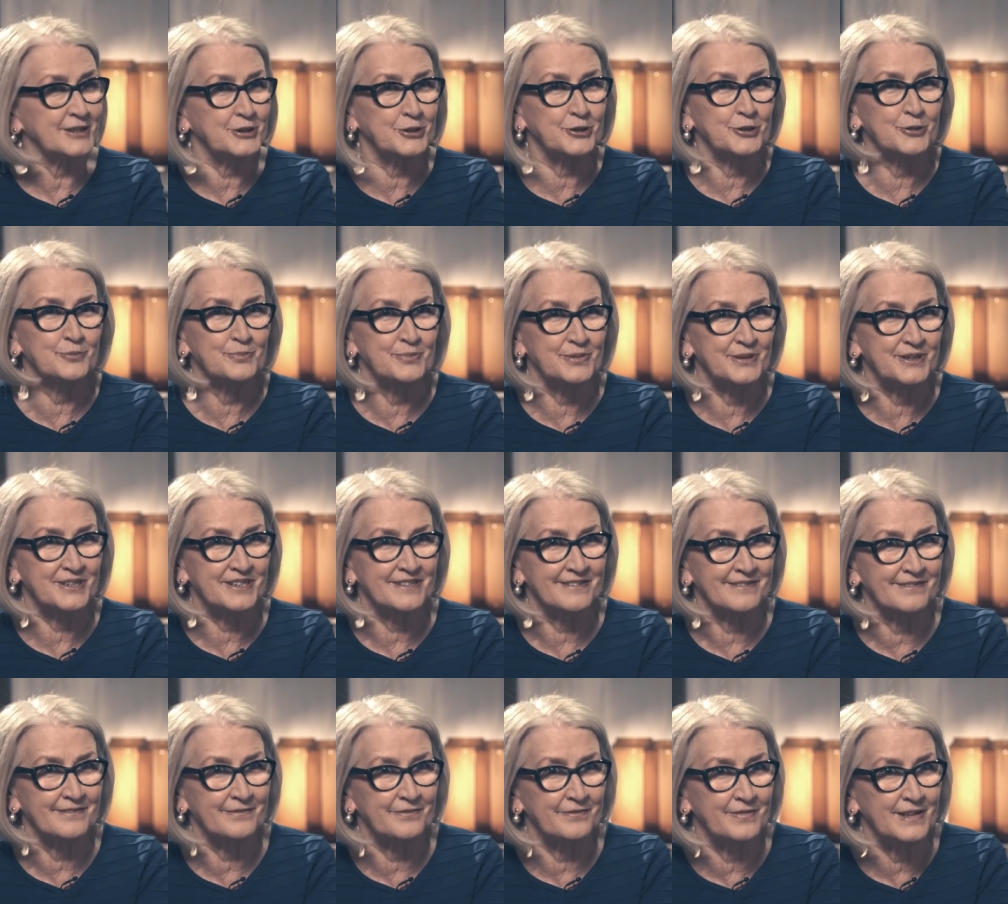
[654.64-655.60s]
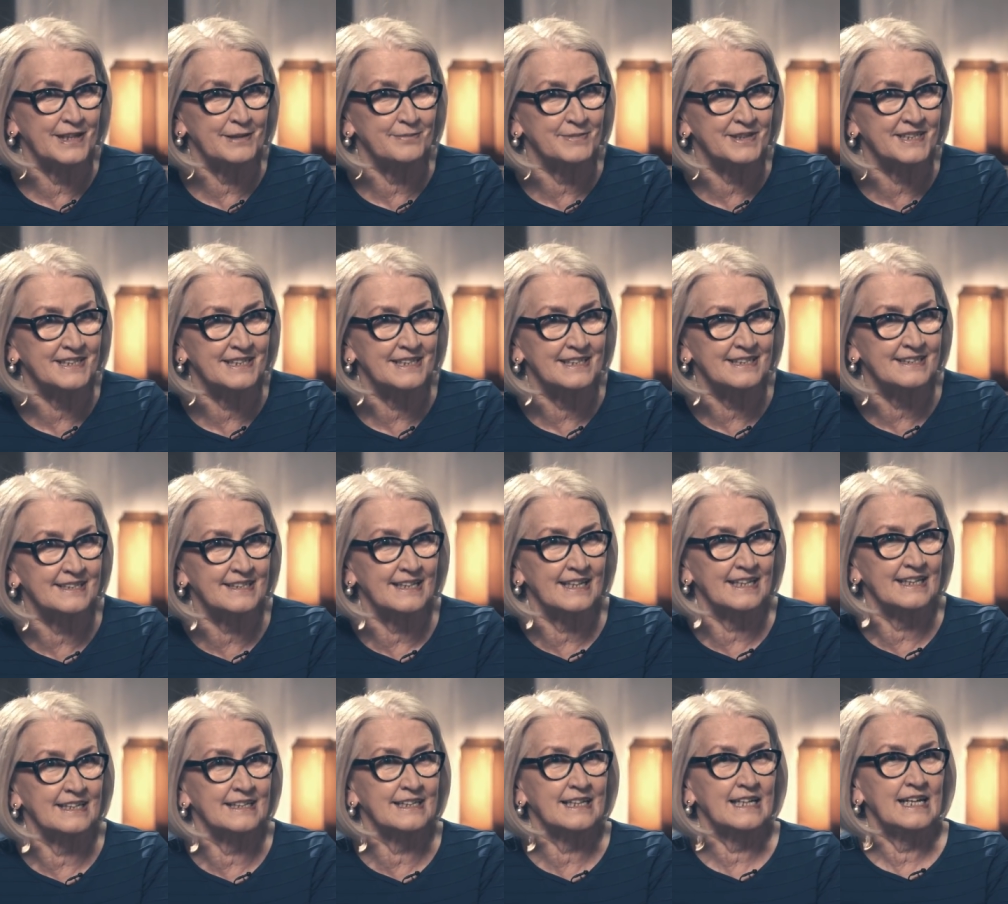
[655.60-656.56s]
as Schumpeter famously
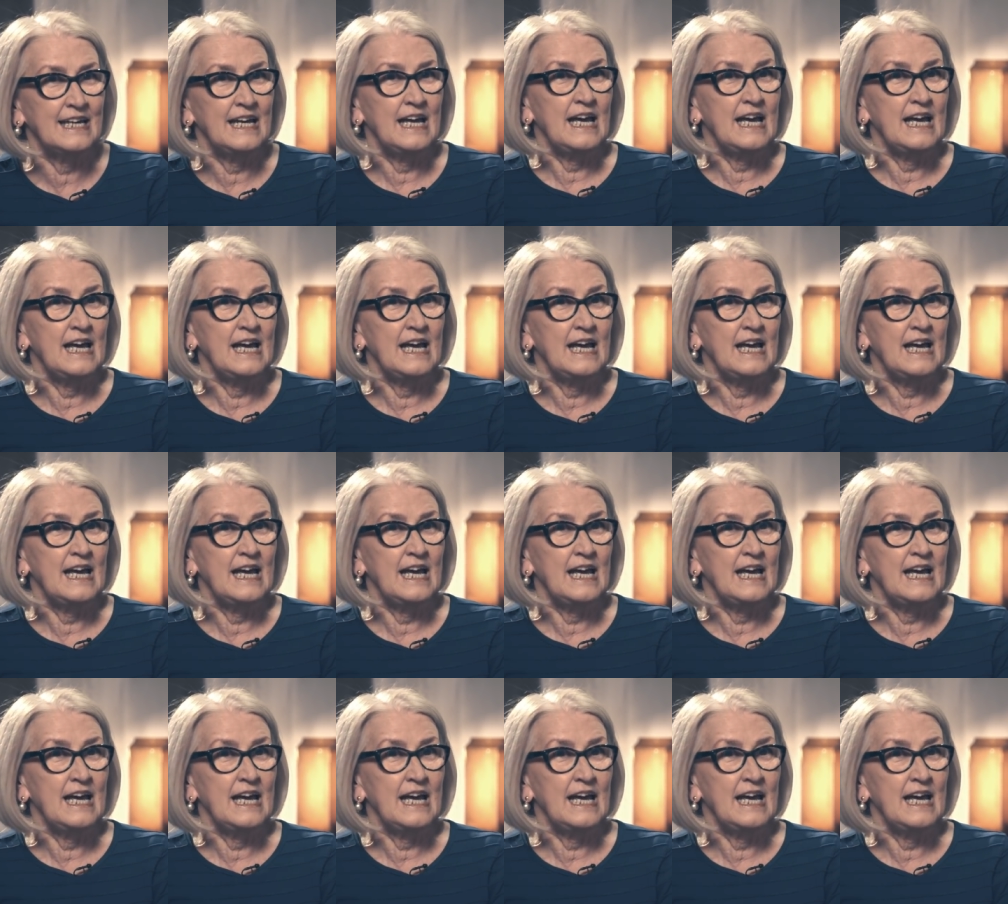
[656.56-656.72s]
said.